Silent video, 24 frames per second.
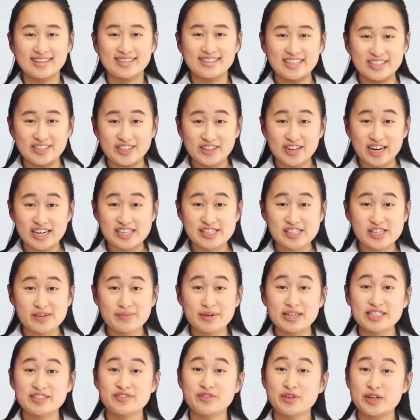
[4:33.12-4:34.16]
Thank you guys so
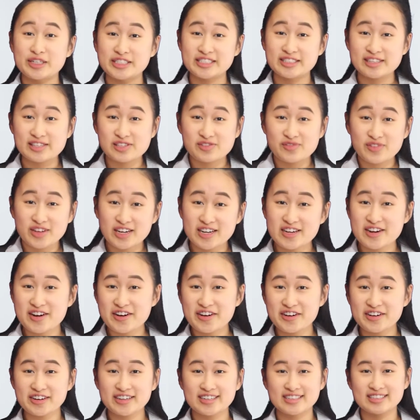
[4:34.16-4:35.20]
much for watching this
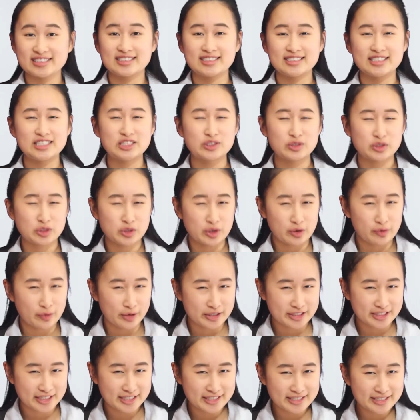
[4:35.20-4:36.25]
video. Did you enjoy
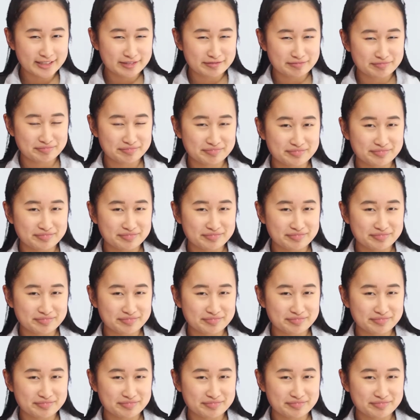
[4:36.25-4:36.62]
watching it?